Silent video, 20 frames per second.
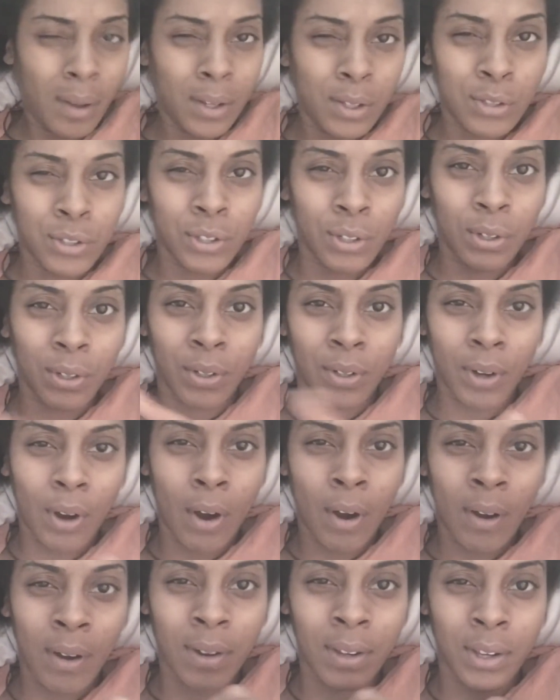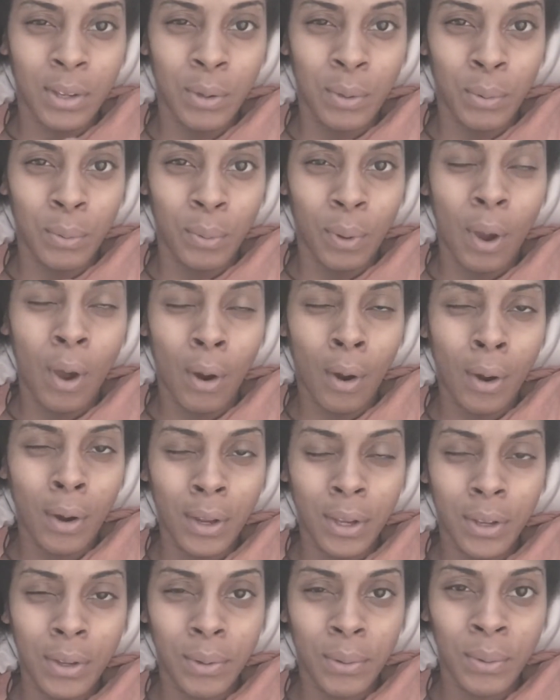Sir, are you
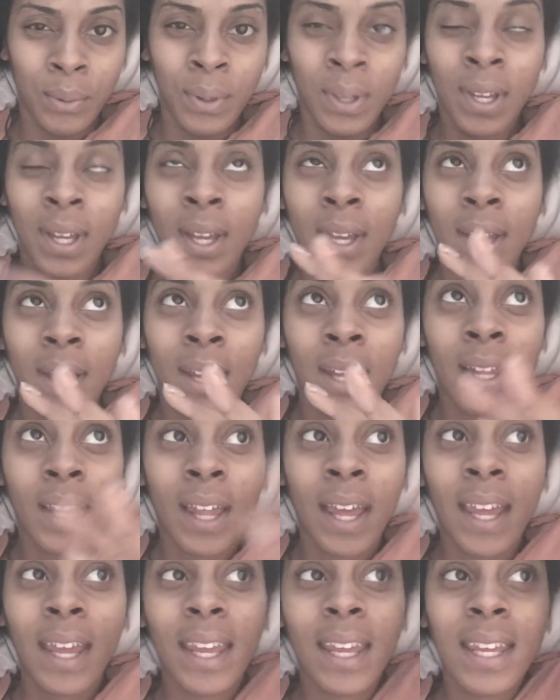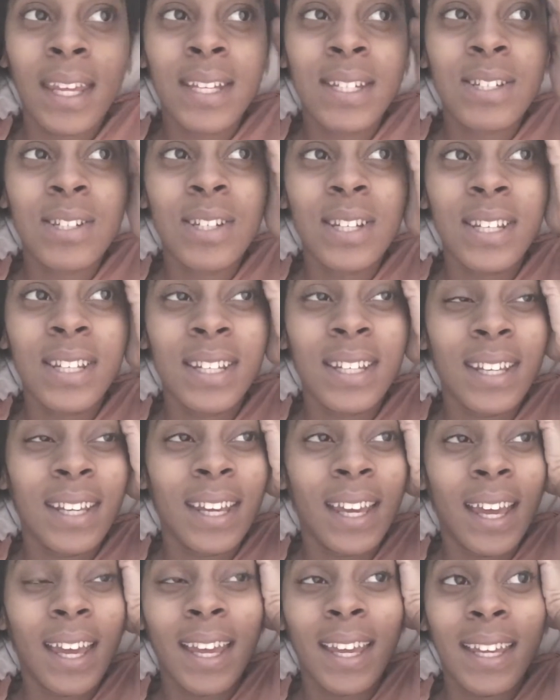like, it
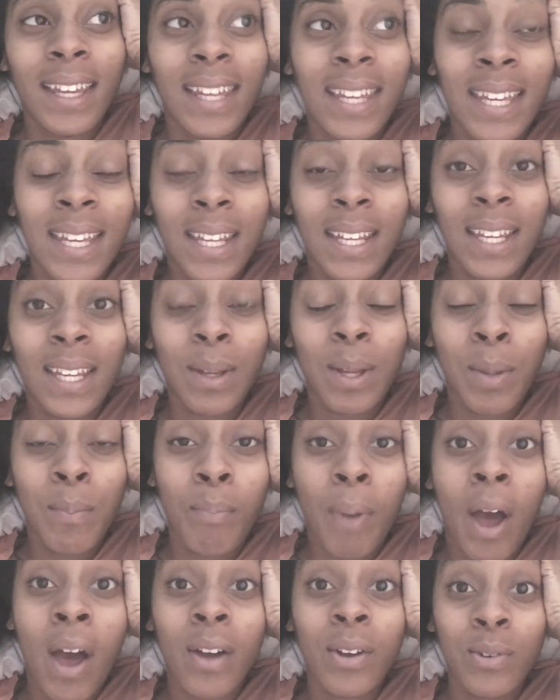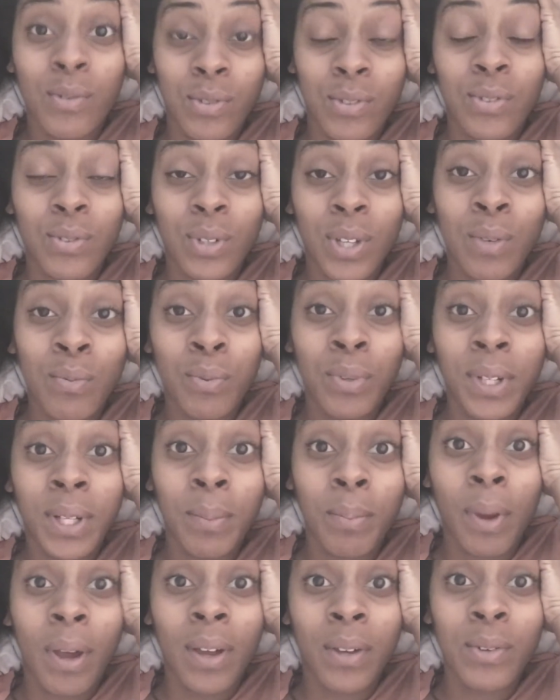boggles, it really
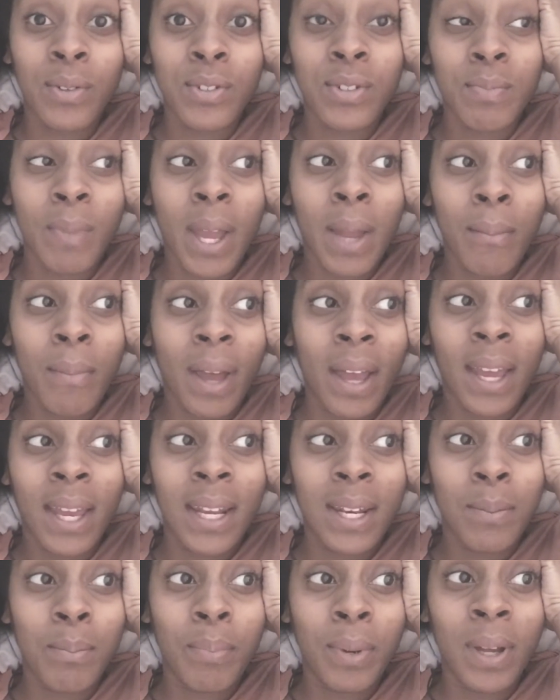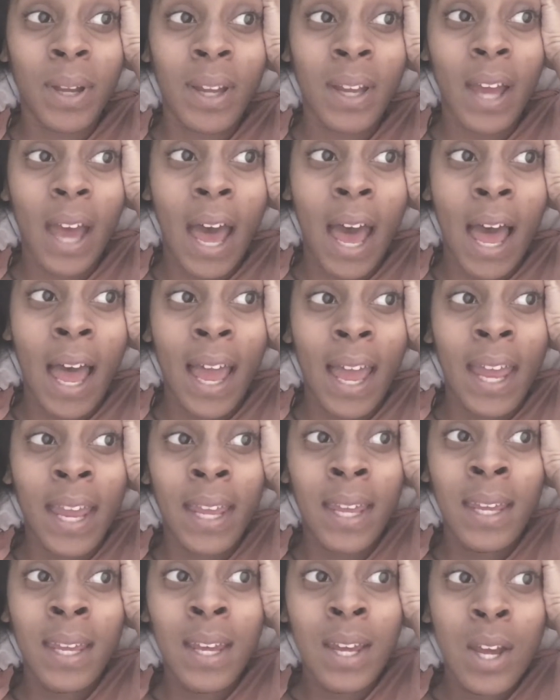boggles my mind. But
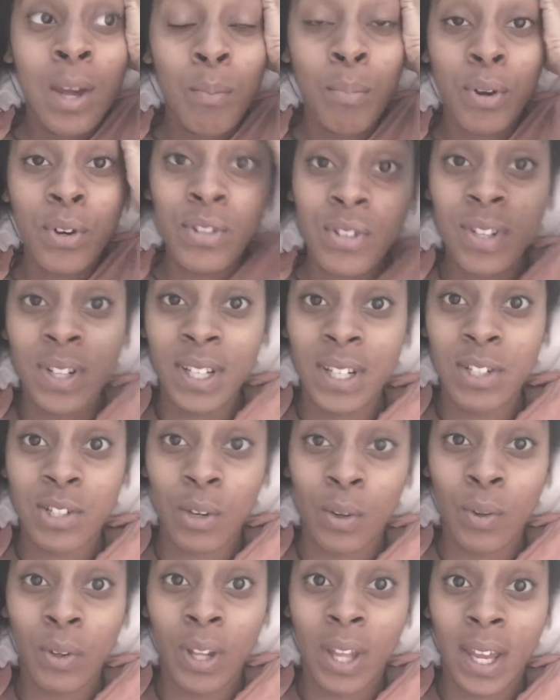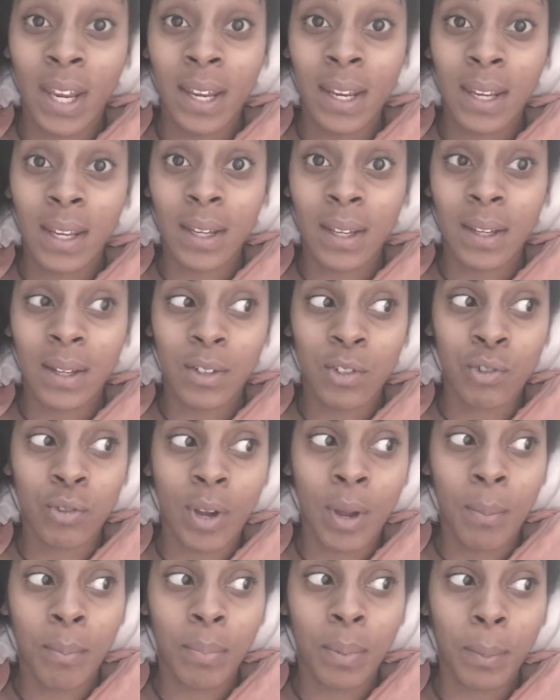I personally don't like
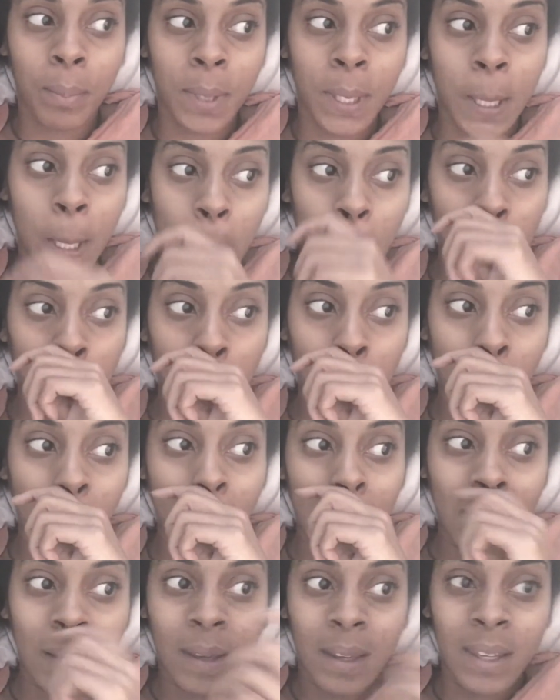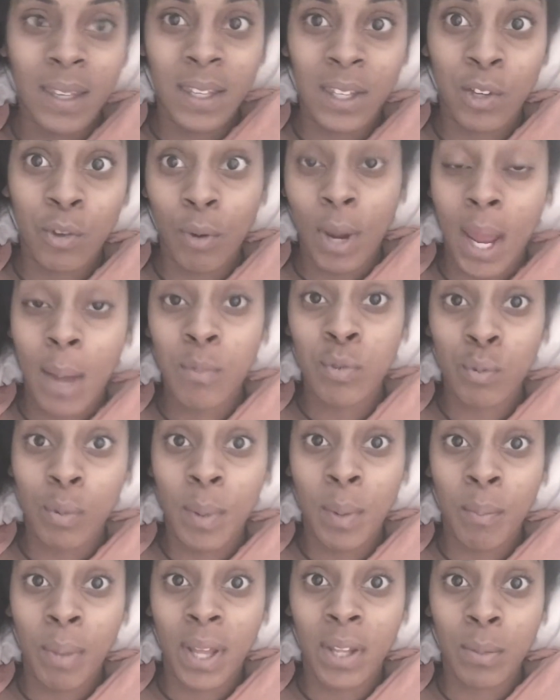Trump because he grabs
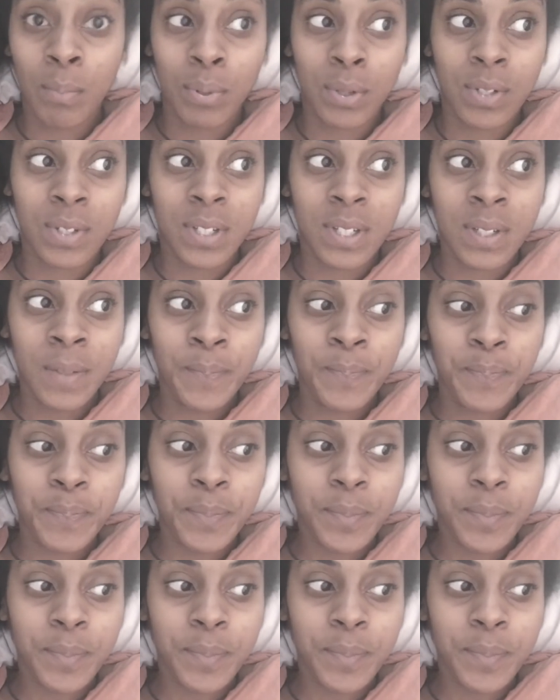women by the pussy.